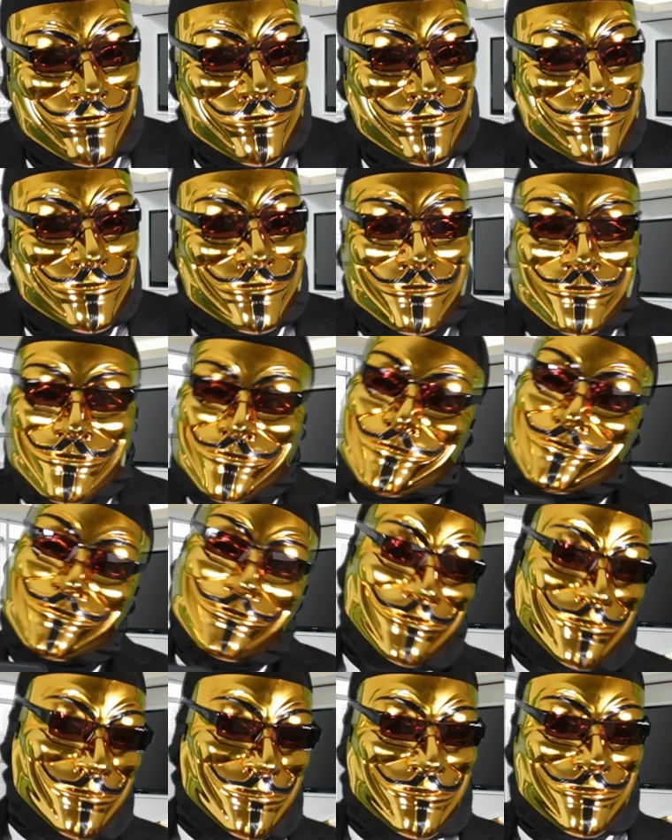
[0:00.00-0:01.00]
Because that
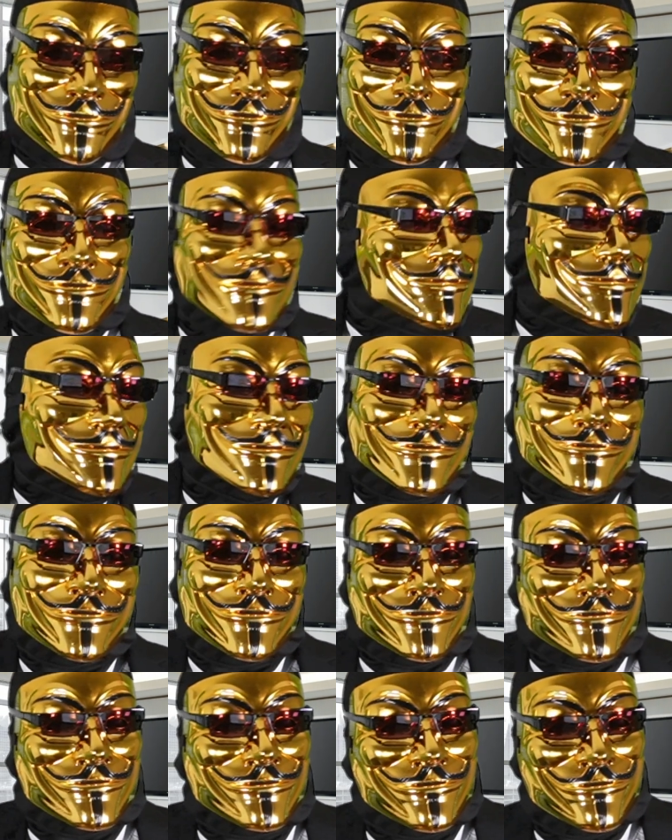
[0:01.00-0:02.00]
10k could be your 3 to
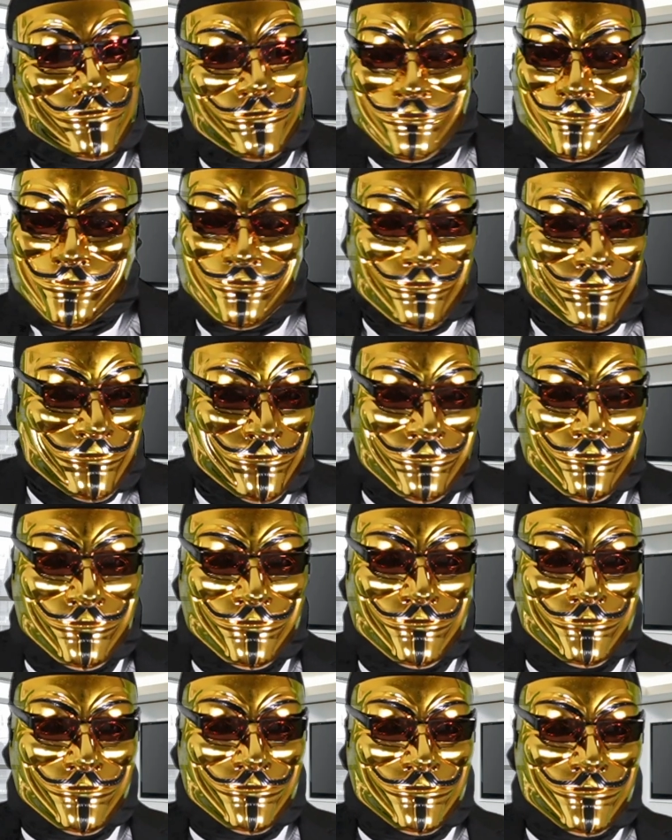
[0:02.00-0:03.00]
6 month emergency
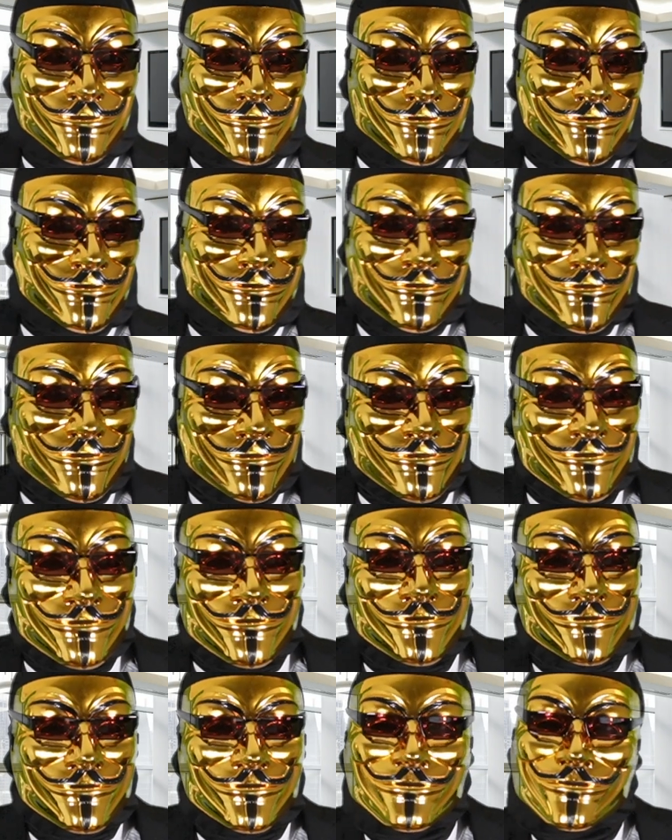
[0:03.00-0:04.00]
fund,
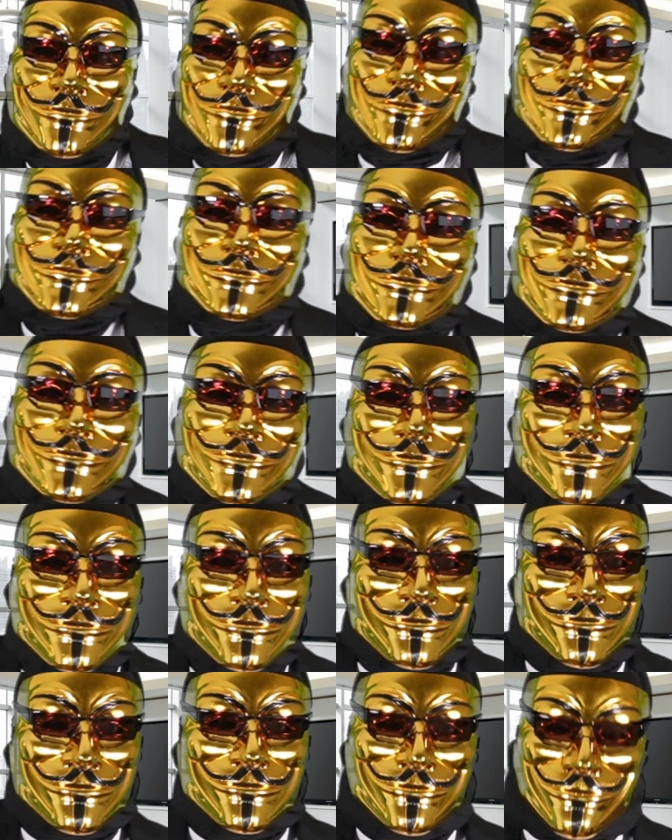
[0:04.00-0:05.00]
or a 5%
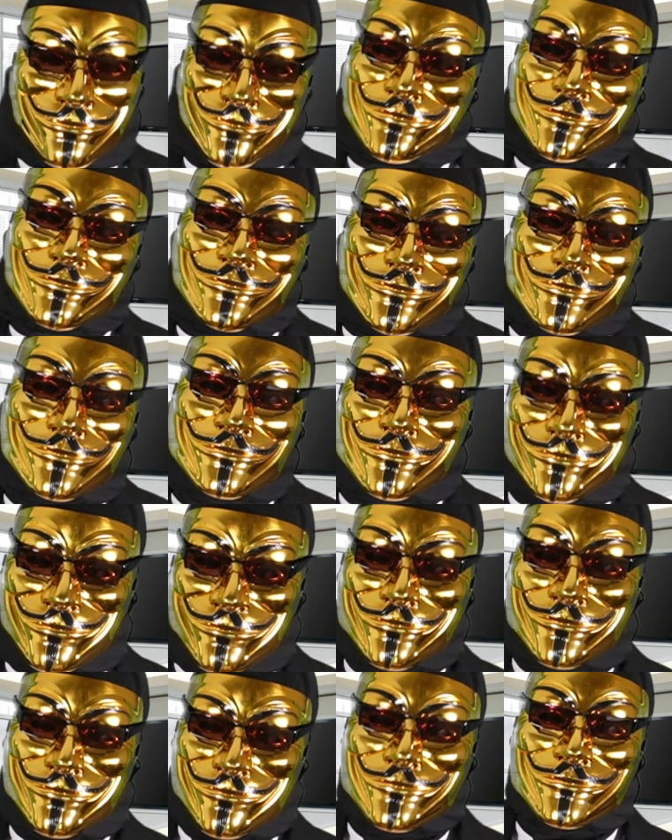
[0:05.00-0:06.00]
deposit,
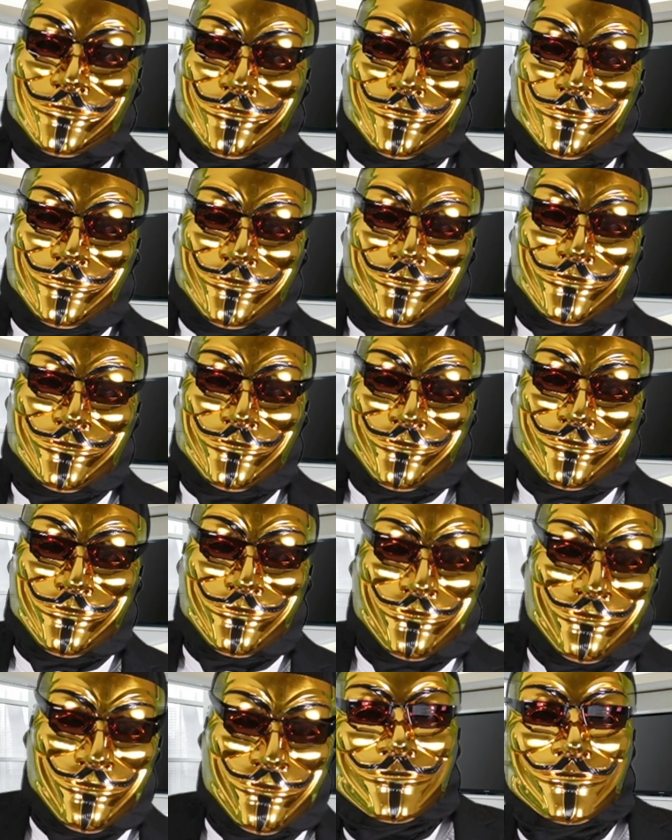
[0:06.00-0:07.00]
in this economy
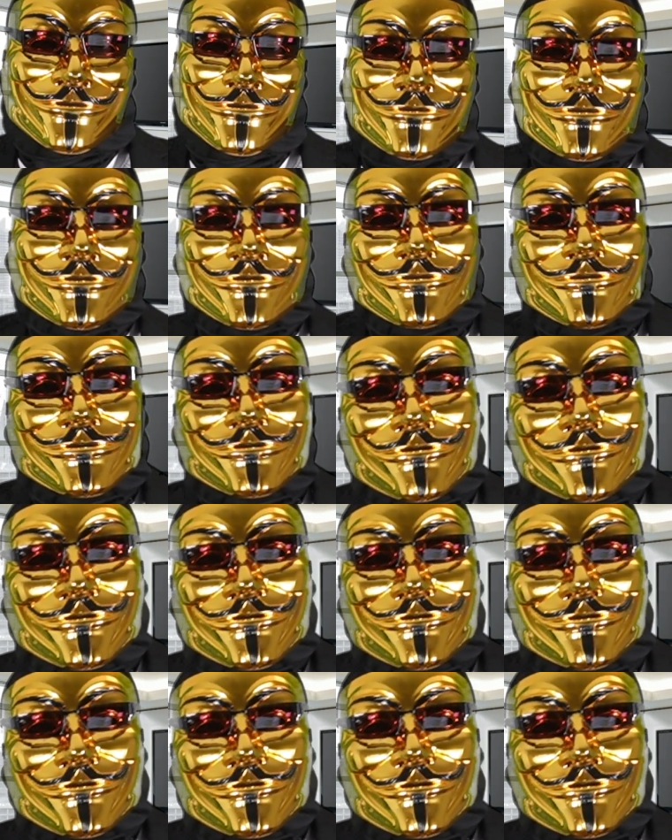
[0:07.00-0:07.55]
definitely, for your